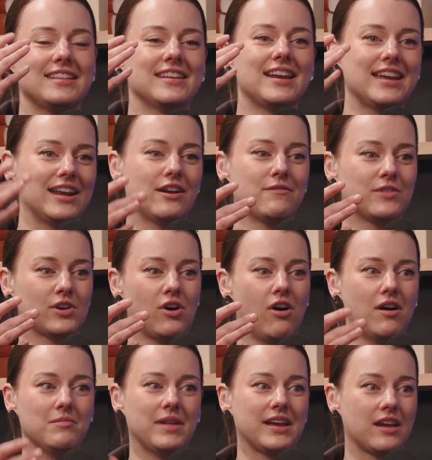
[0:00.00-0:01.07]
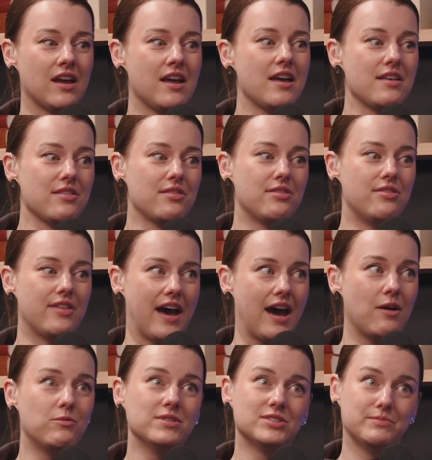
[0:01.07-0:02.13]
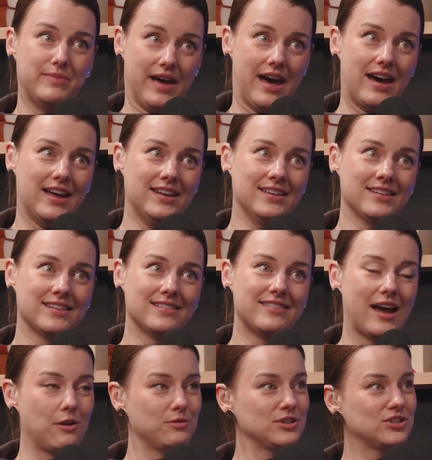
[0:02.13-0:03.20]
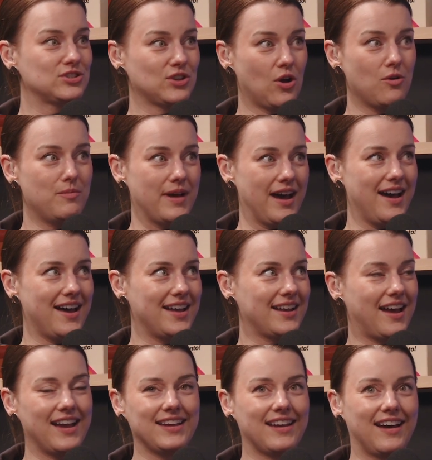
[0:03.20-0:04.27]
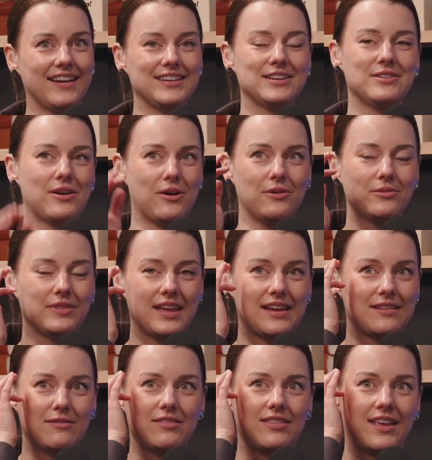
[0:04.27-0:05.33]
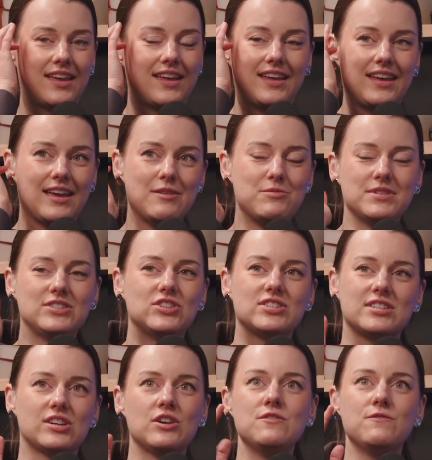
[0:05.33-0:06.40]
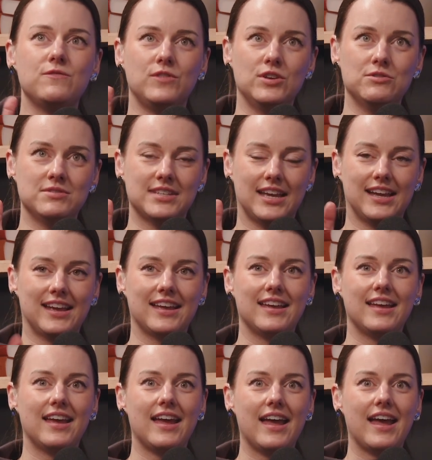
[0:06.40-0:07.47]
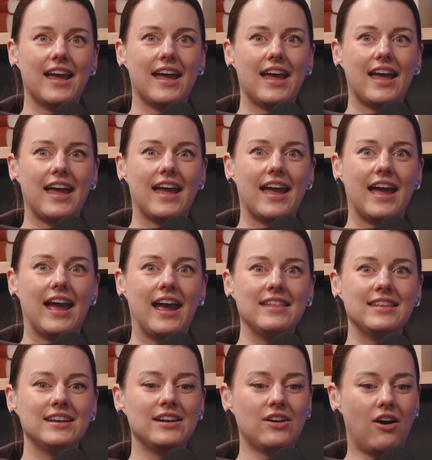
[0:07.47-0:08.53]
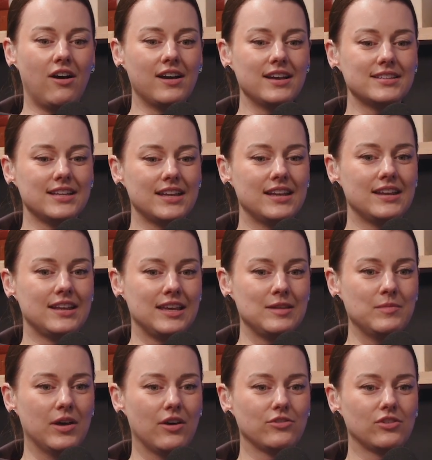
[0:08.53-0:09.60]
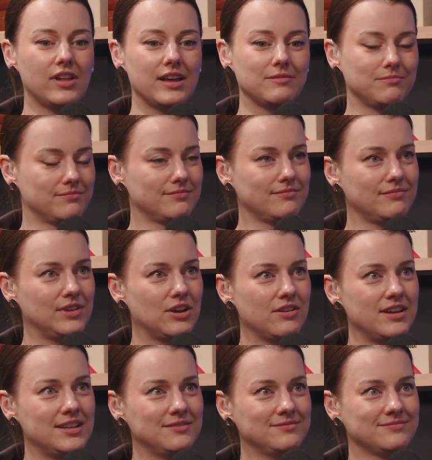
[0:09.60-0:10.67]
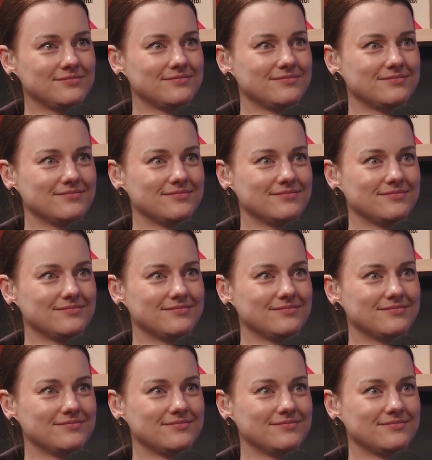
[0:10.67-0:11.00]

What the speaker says: And then I get off the call. I'm like, that was bad. That was so bad. You know, like, it was just confusing. And then in August, I get an email. They're like, you're in.